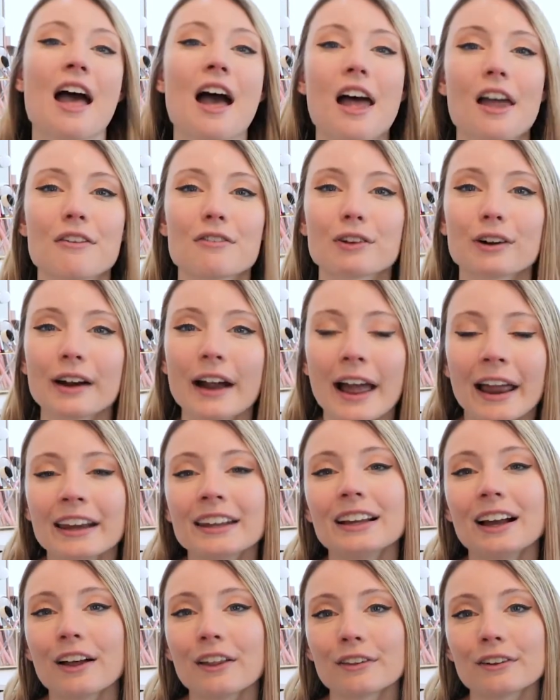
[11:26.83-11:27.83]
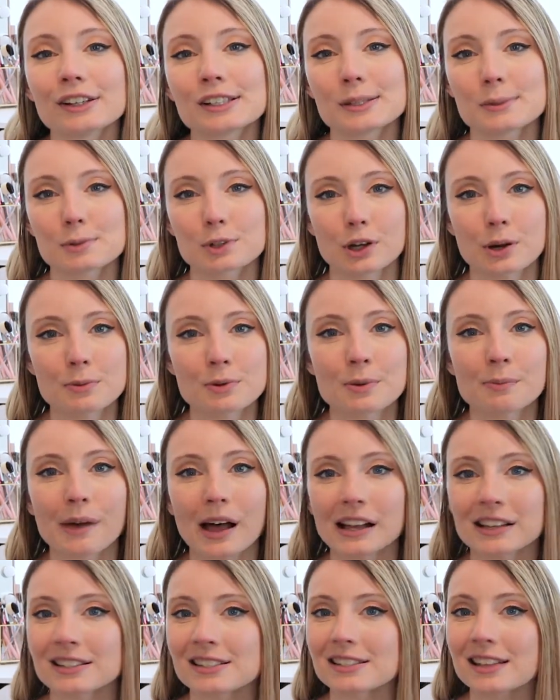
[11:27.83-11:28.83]
If there are any other subscription
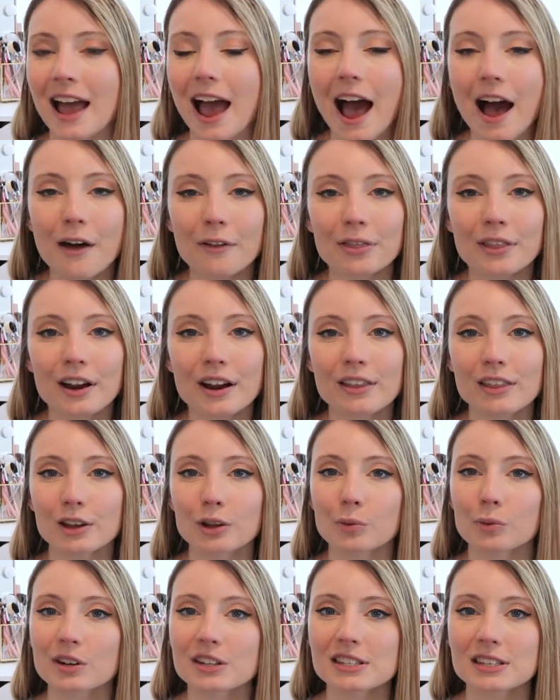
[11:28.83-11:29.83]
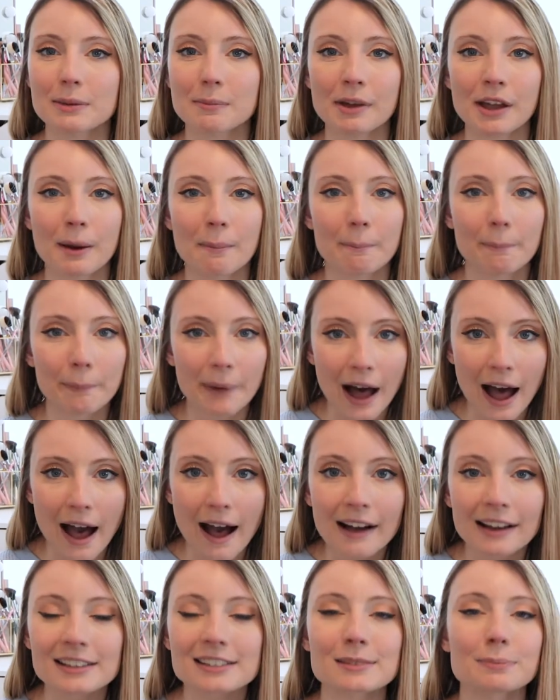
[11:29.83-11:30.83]
boxes out there that you want to see me
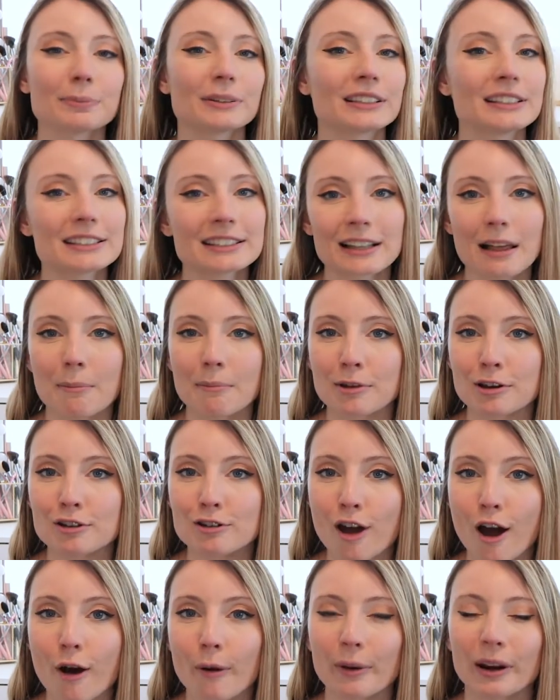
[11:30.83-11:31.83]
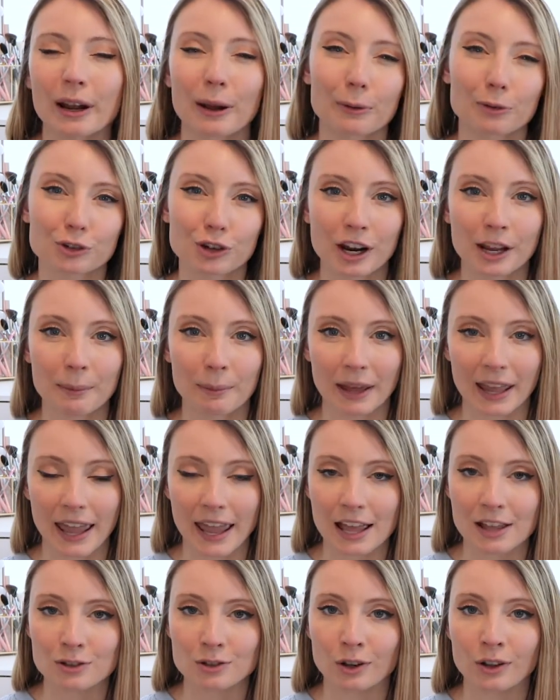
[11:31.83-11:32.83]
unbox, please let me know and I will try and get my
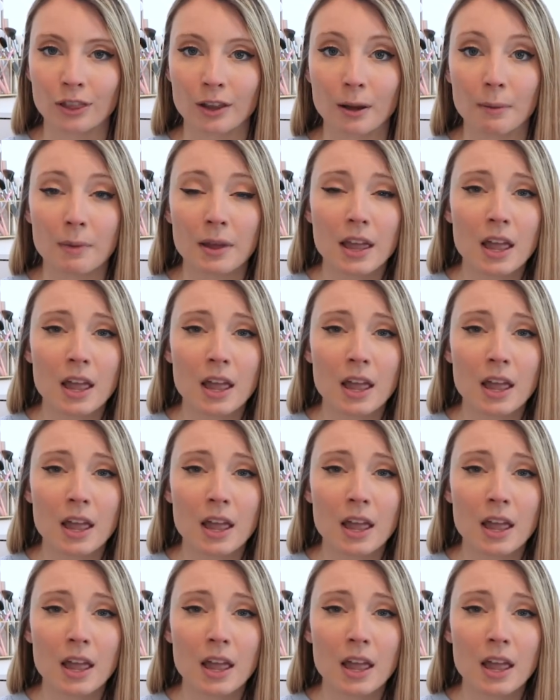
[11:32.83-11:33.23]
hands on them.